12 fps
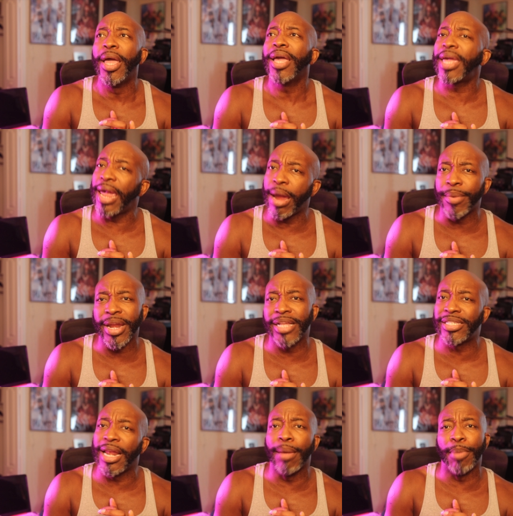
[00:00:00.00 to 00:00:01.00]
Cameron
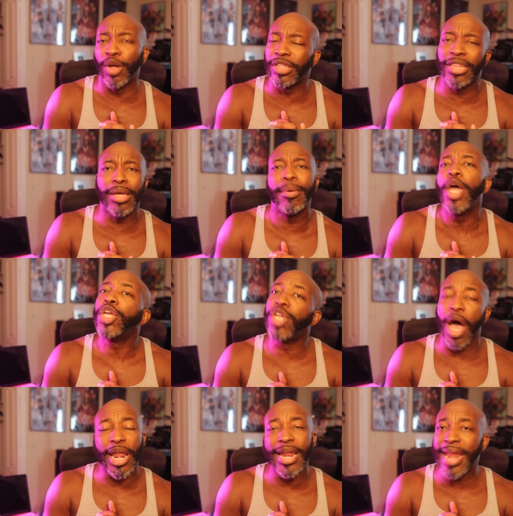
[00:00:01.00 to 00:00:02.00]
and telling both of them,
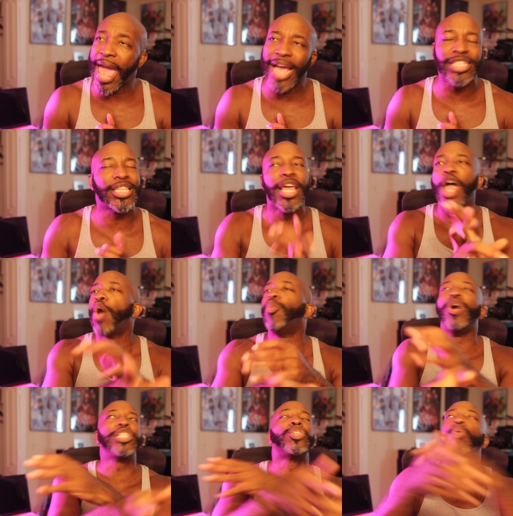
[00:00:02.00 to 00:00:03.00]
y'all are next,
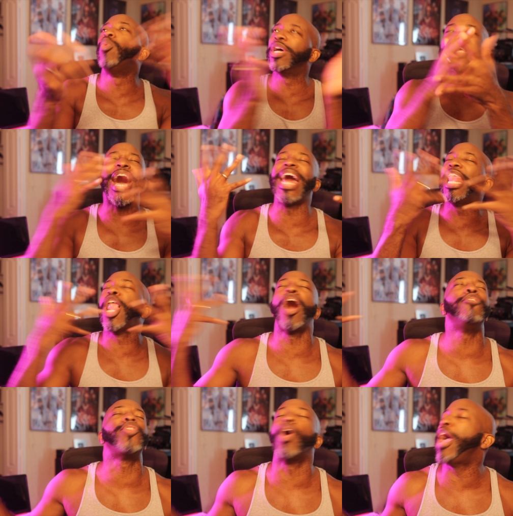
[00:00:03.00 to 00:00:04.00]
was I
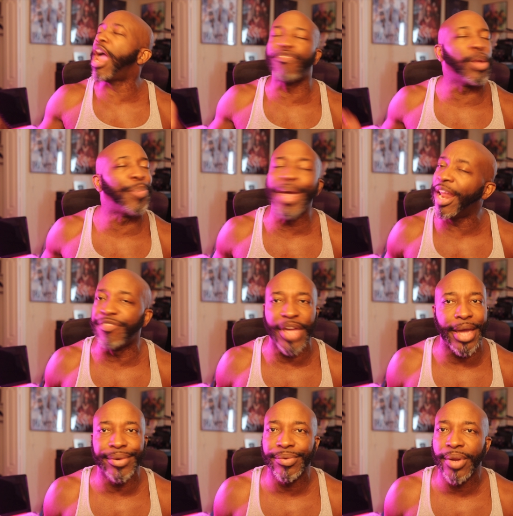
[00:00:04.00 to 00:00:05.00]
loved every bit of
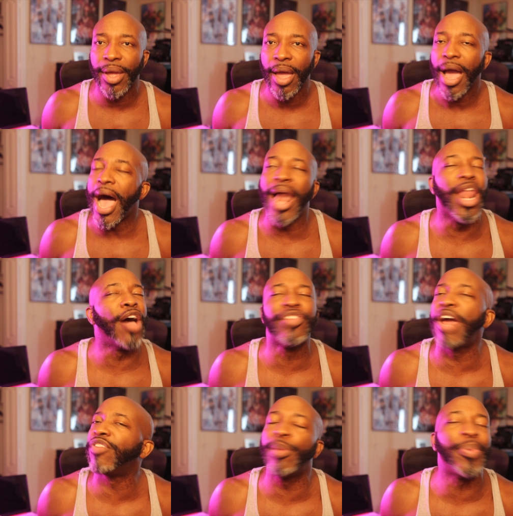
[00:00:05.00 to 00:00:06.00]
it. I loved
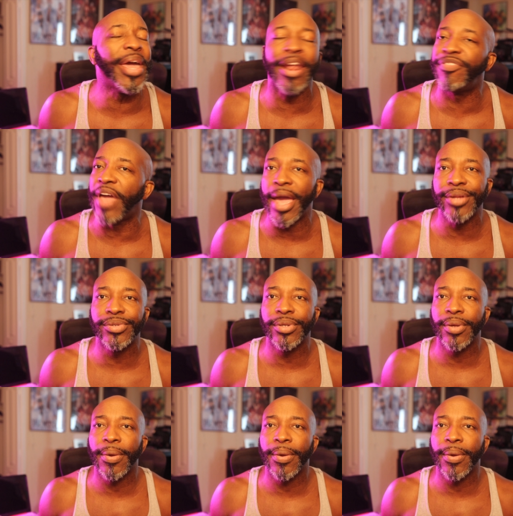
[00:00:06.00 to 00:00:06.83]
every bit of it.